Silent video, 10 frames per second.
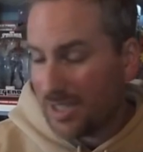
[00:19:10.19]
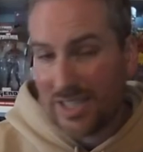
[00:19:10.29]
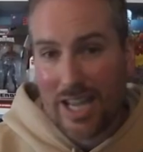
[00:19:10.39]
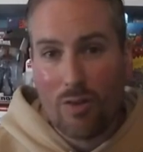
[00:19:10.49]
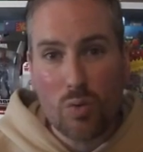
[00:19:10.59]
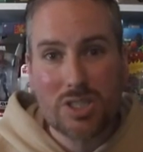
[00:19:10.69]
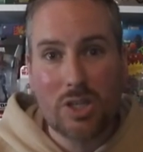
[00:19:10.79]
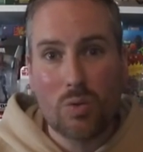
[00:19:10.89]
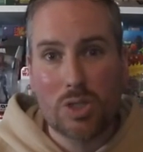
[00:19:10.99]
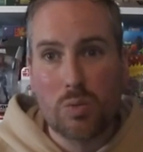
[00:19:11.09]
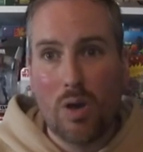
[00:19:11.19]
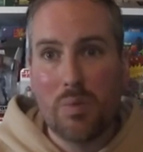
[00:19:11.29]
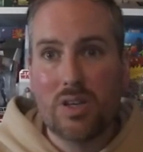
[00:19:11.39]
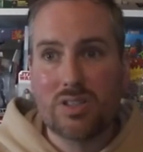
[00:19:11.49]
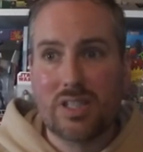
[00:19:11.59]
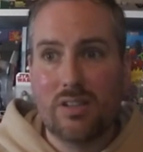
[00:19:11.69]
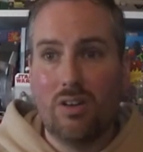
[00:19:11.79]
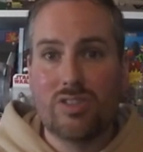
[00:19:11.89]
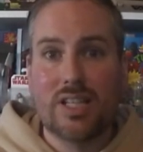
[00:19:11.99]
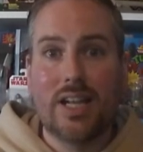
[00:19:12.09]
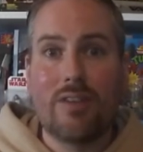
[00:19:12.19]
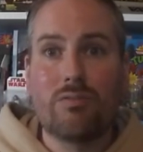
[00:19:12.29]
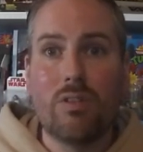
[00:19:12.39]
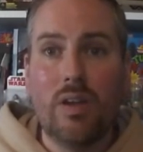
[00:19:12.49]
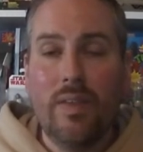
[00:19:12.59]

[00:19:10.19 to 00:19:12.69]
so they're all sealed as well because obviously the